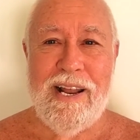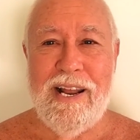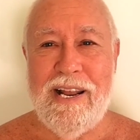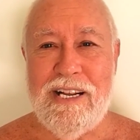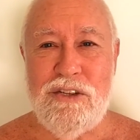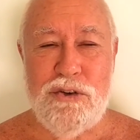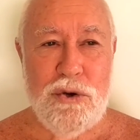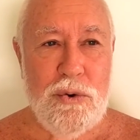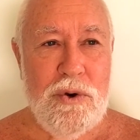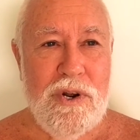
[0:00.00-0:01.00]

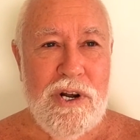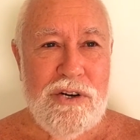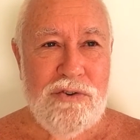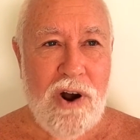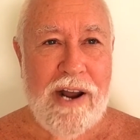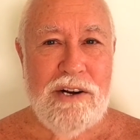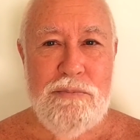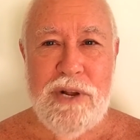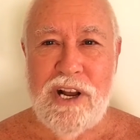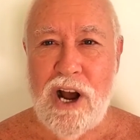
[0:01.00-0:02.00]
into trying to
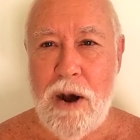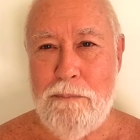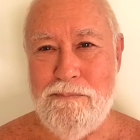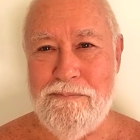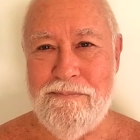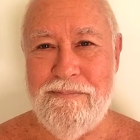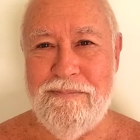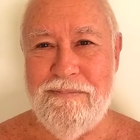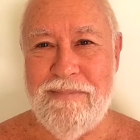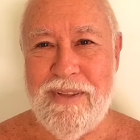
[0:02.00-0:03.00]
become
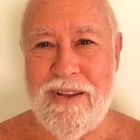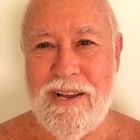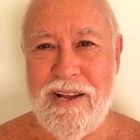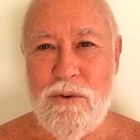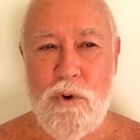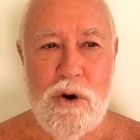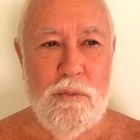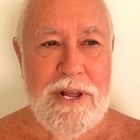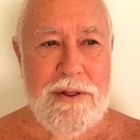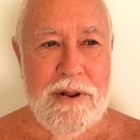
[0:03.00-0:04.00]
what
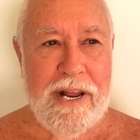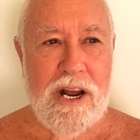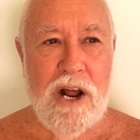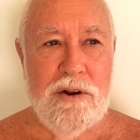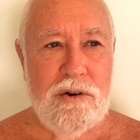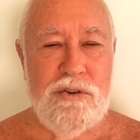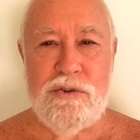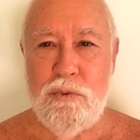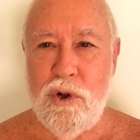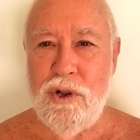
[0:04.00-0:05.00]
we think others
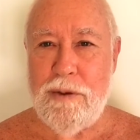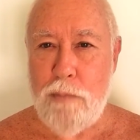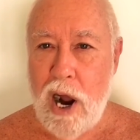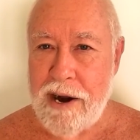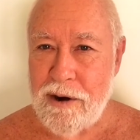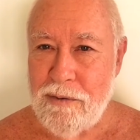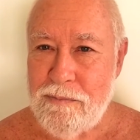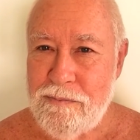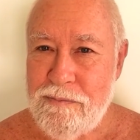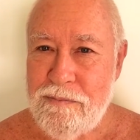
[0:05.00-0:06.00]
will admire,
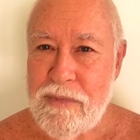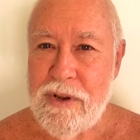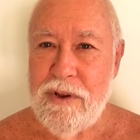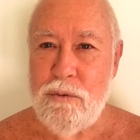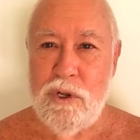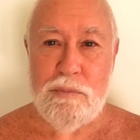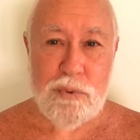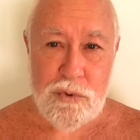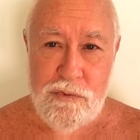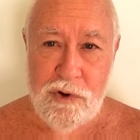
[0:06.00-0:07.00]
will
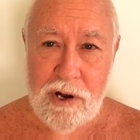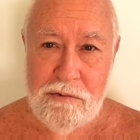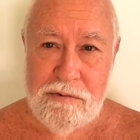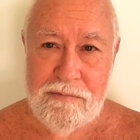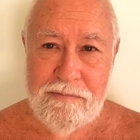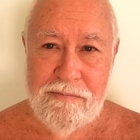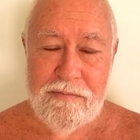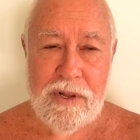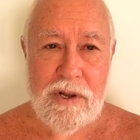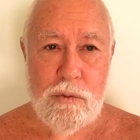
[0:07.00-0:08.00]
approve of,
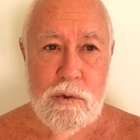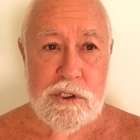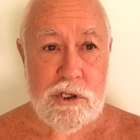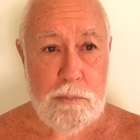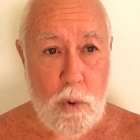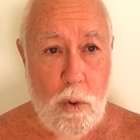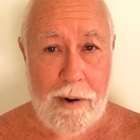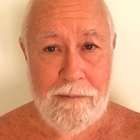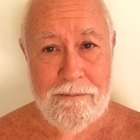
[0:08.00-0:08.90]
will support.